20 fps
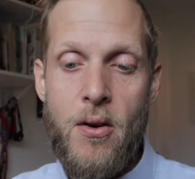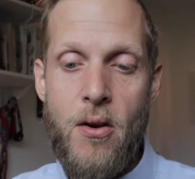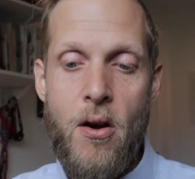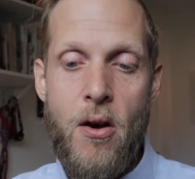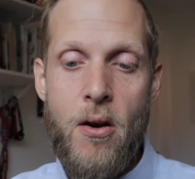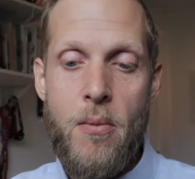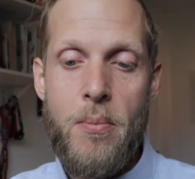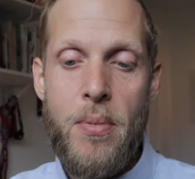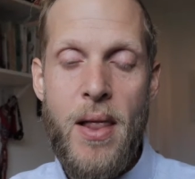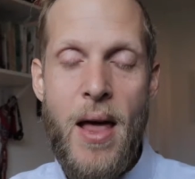
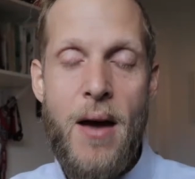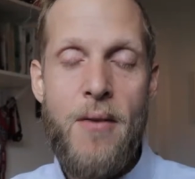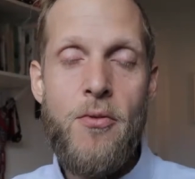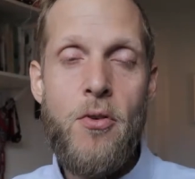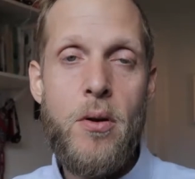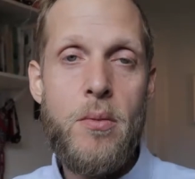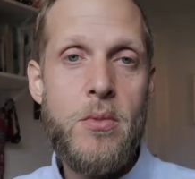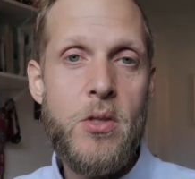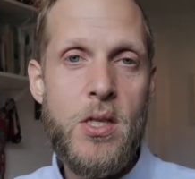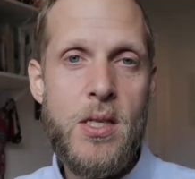are
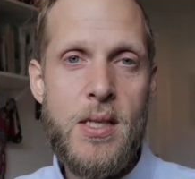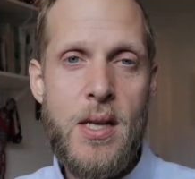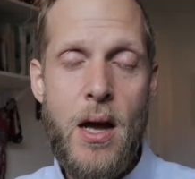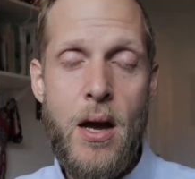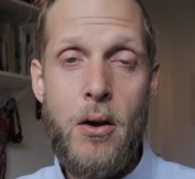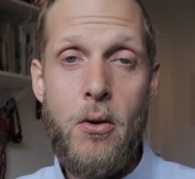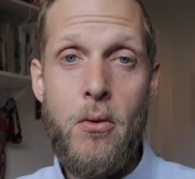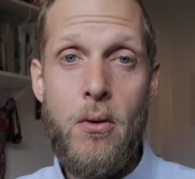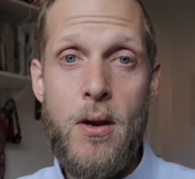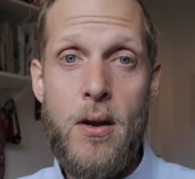platforms just
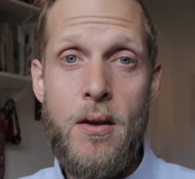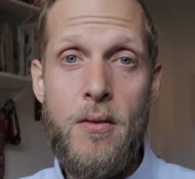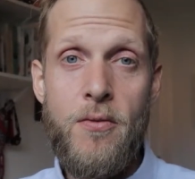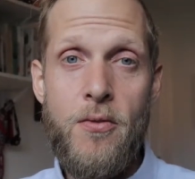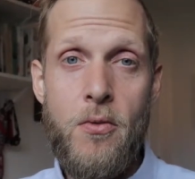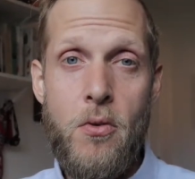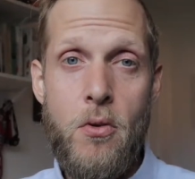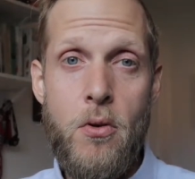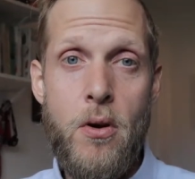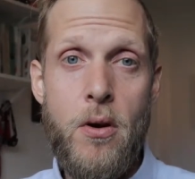hungry
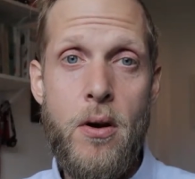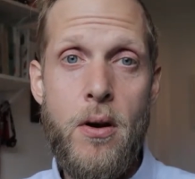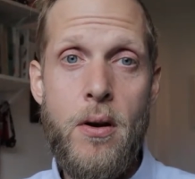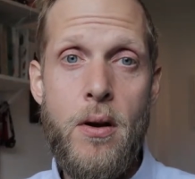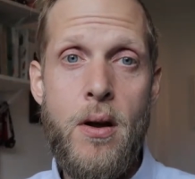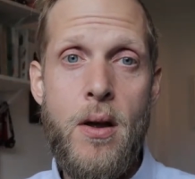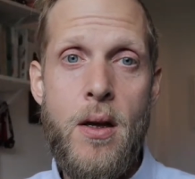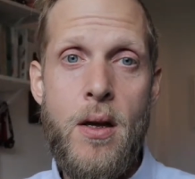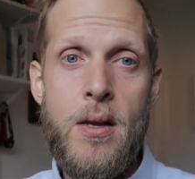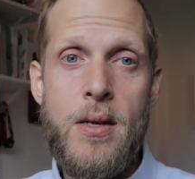for
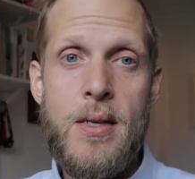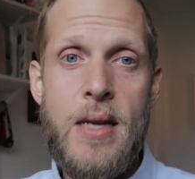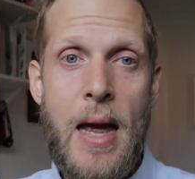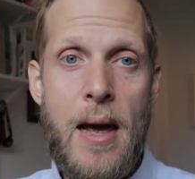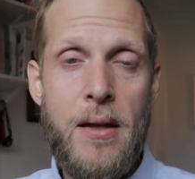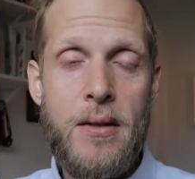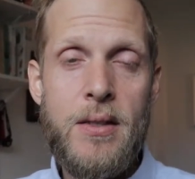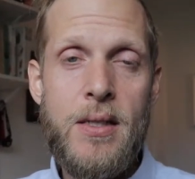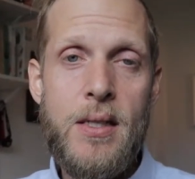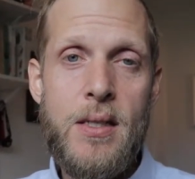
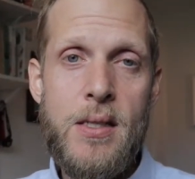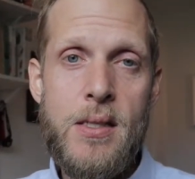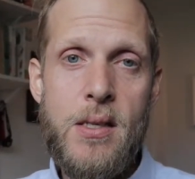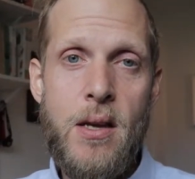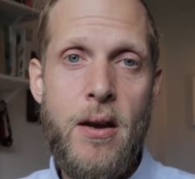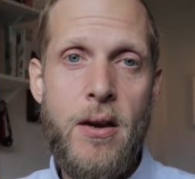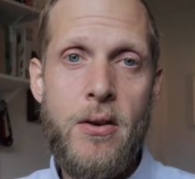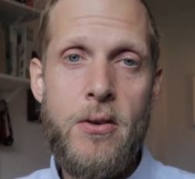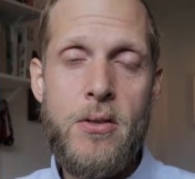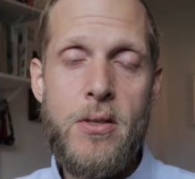talented
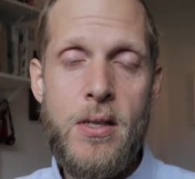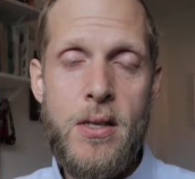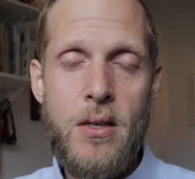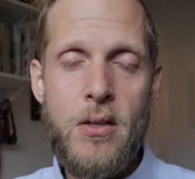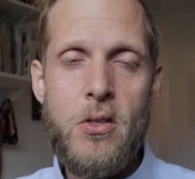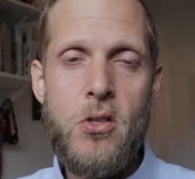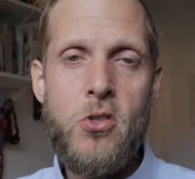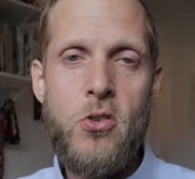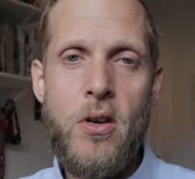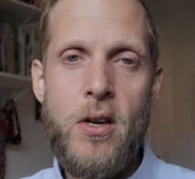designers and
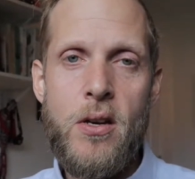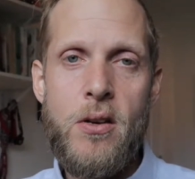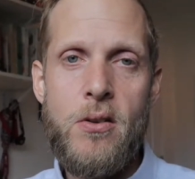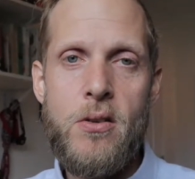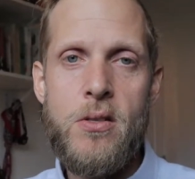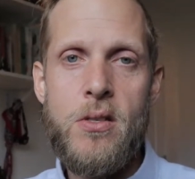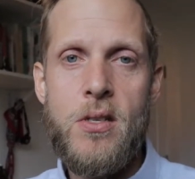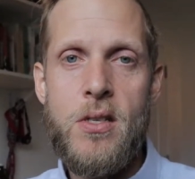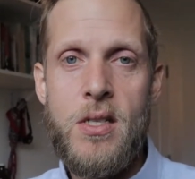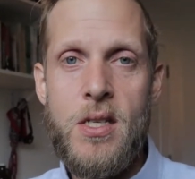
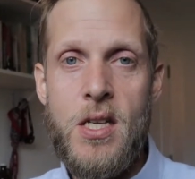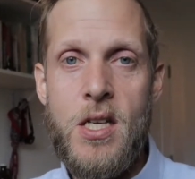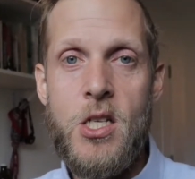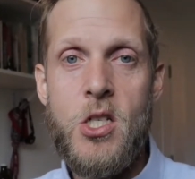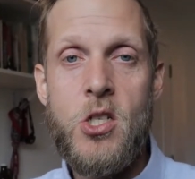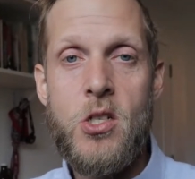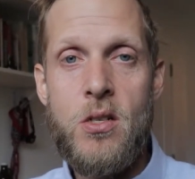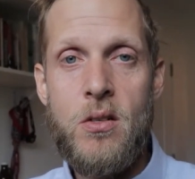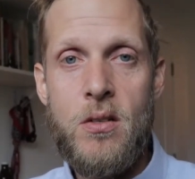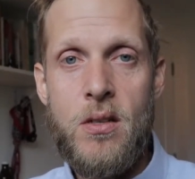illustrators to
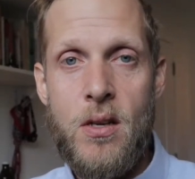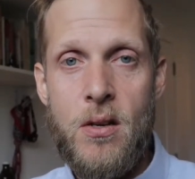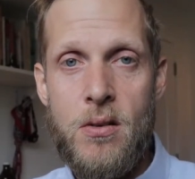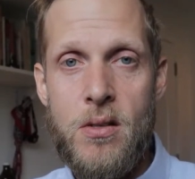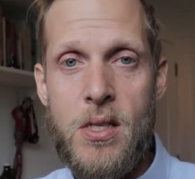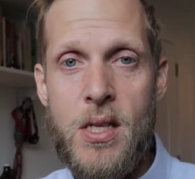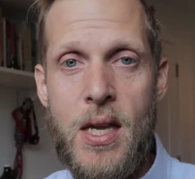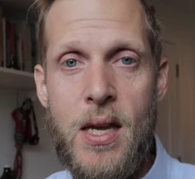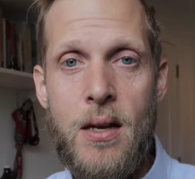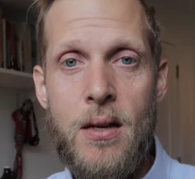teach their
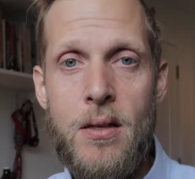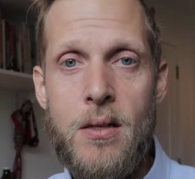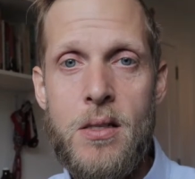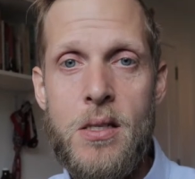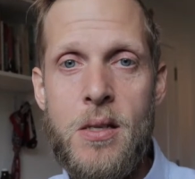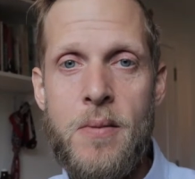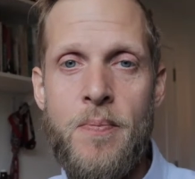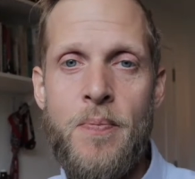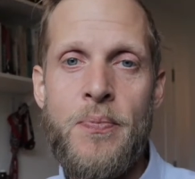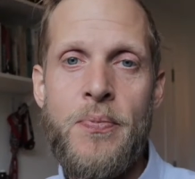
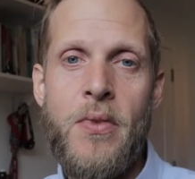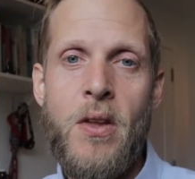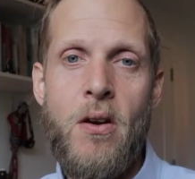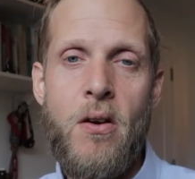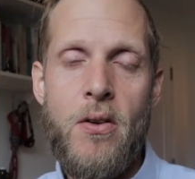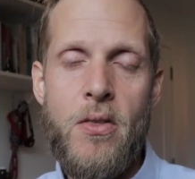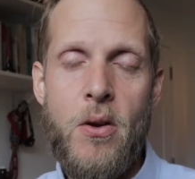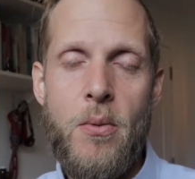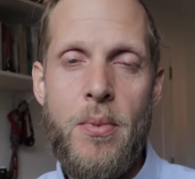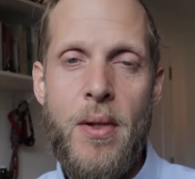skills
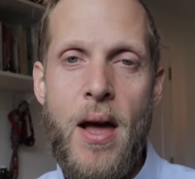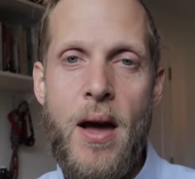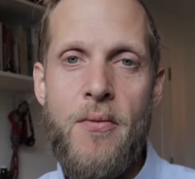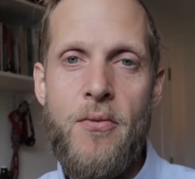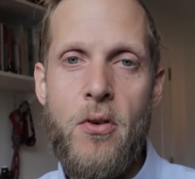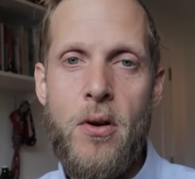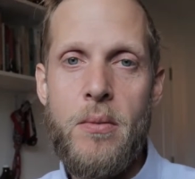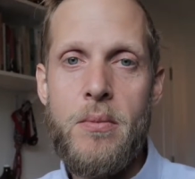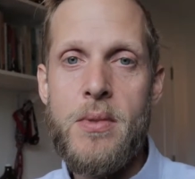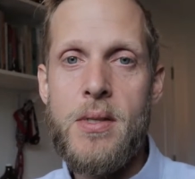on their
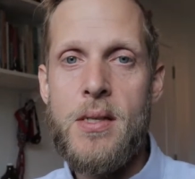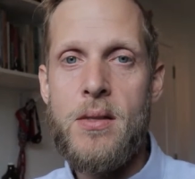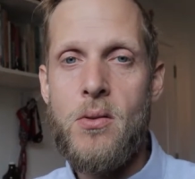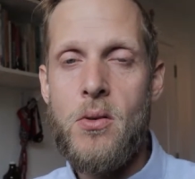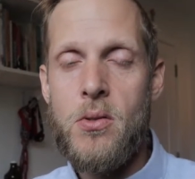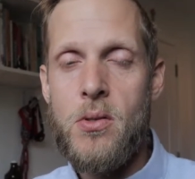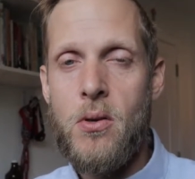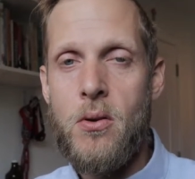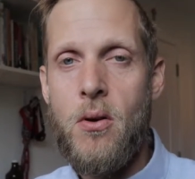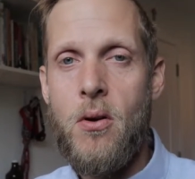platforms. And
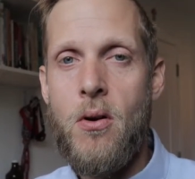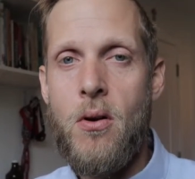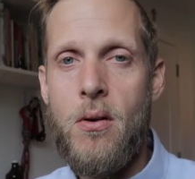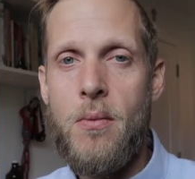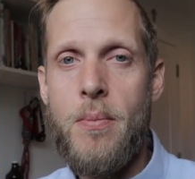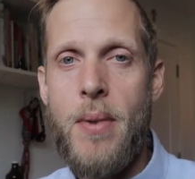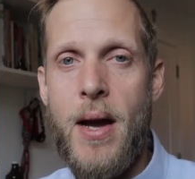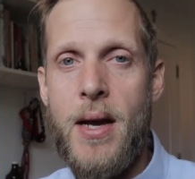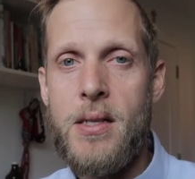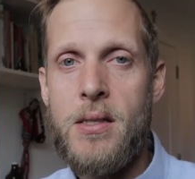those are all
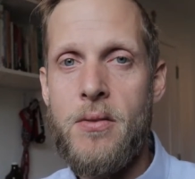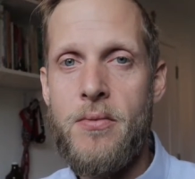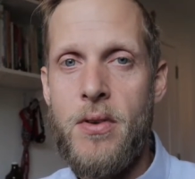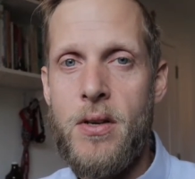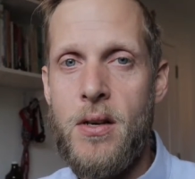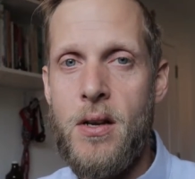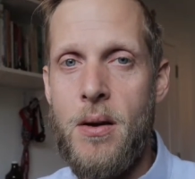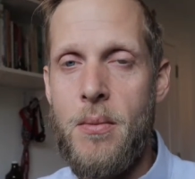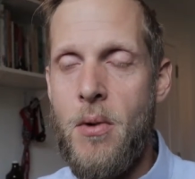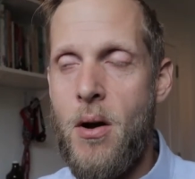passive
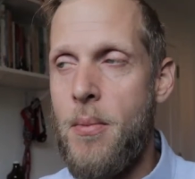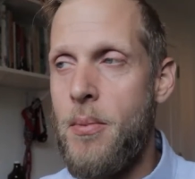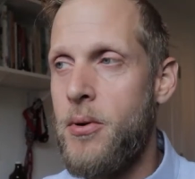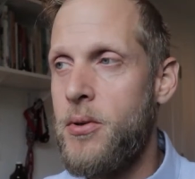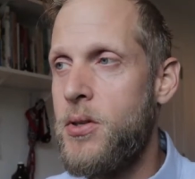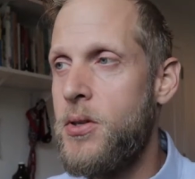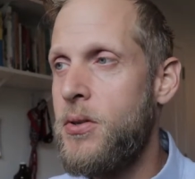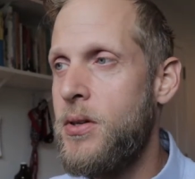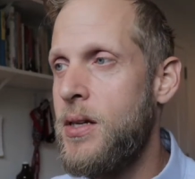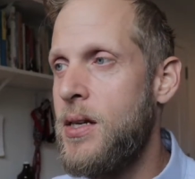income
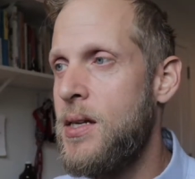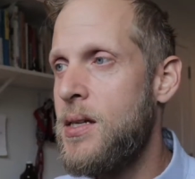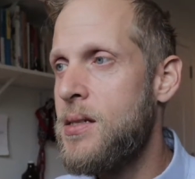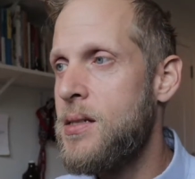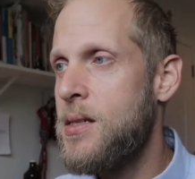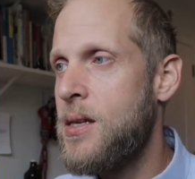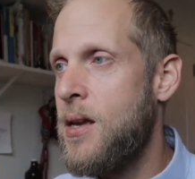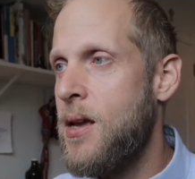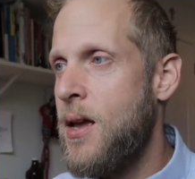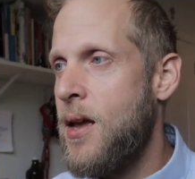
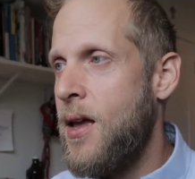opportunities.